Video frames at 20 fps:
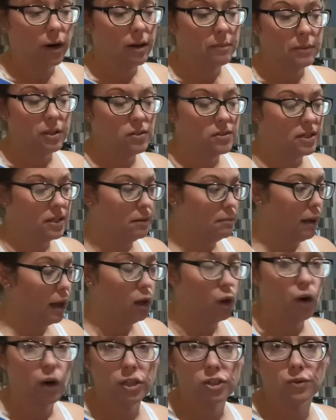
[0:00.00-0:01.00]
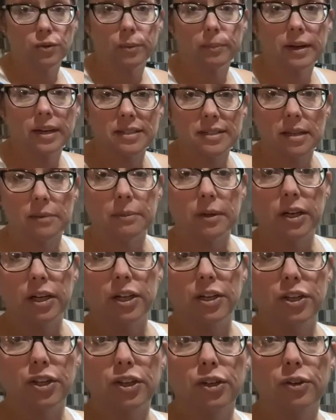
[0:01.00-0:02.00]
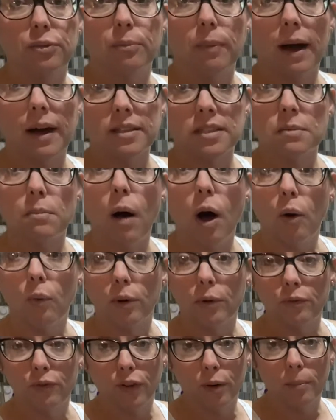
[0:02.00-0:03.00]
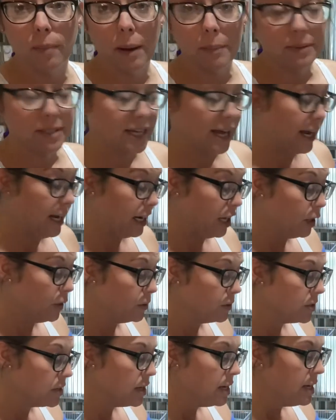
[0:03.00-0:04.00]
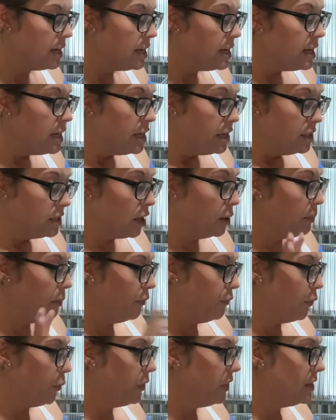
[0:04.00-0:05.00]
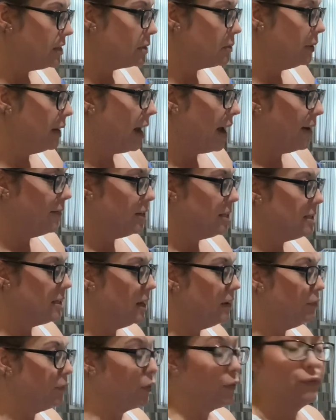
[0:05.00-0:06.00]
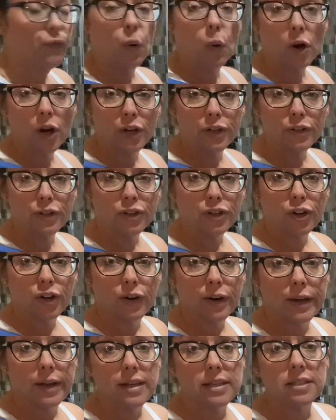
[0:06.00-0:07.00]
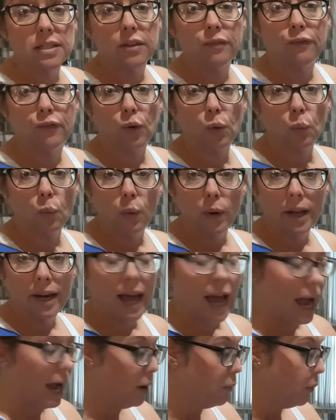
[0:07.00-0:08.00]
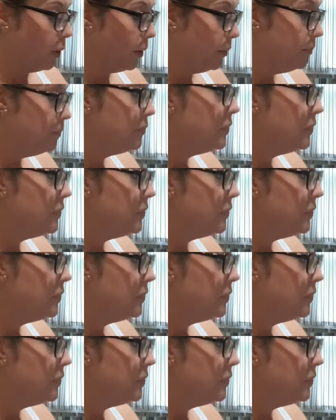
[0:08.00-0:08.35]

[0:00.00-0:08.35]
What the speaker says: I'm using my large one because I'm going to do my small one for my potatoes. So, but for this one, I have it set for 400 degrees for 1 hour.